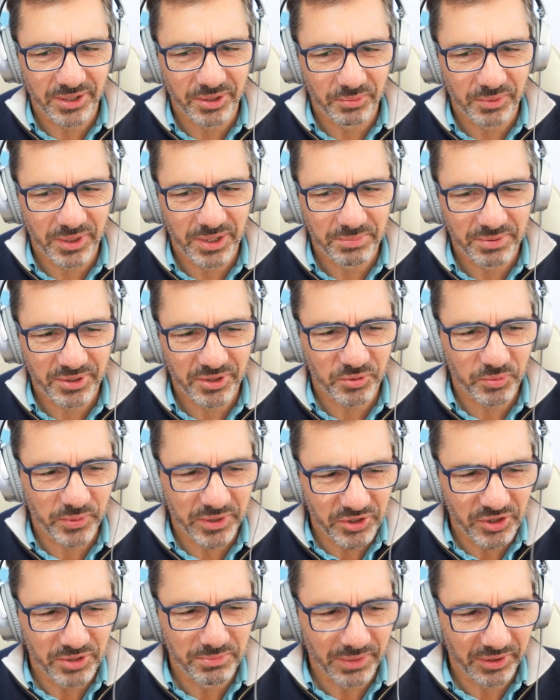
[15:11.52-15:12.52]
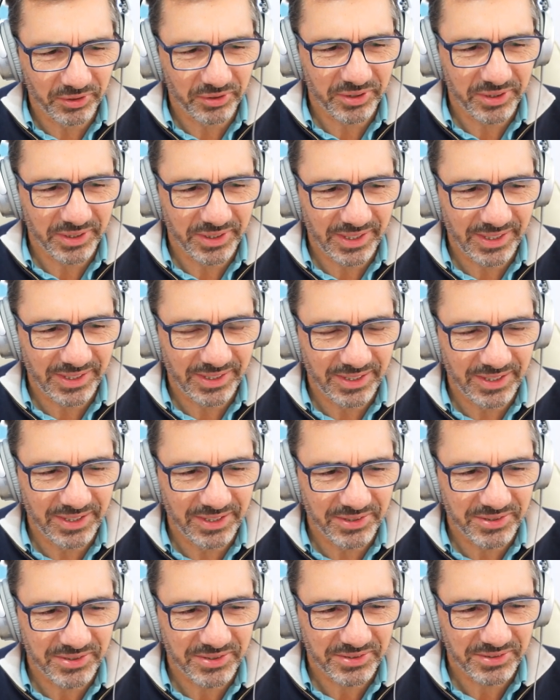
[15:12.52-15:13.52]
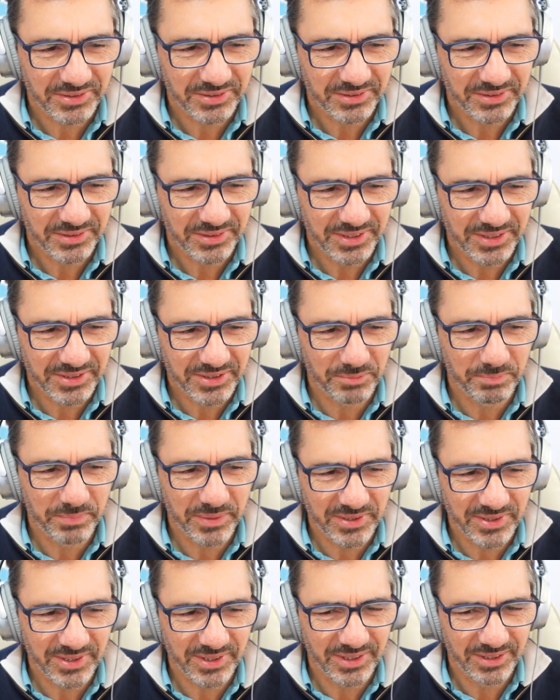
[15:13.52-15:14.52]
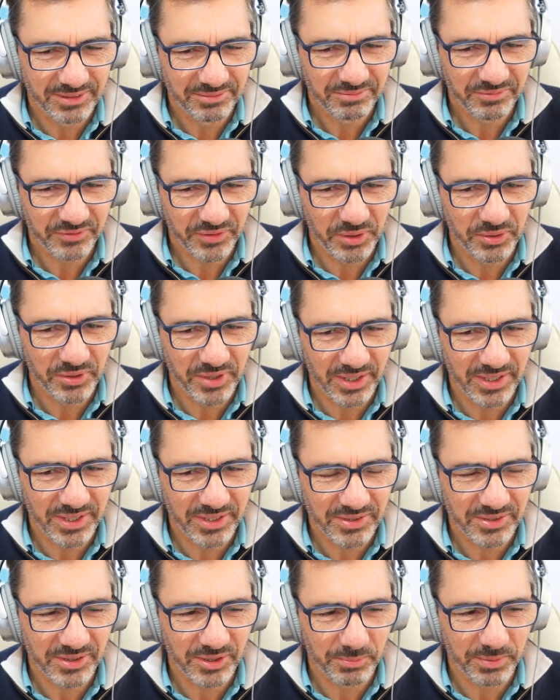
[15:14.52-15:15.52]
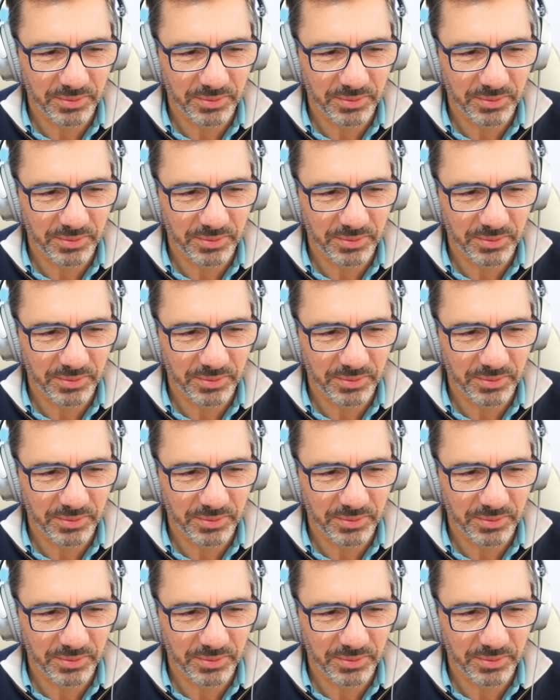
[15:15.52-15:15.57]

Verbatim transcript: the way, because we do monthly, and it is it's a busy few days at the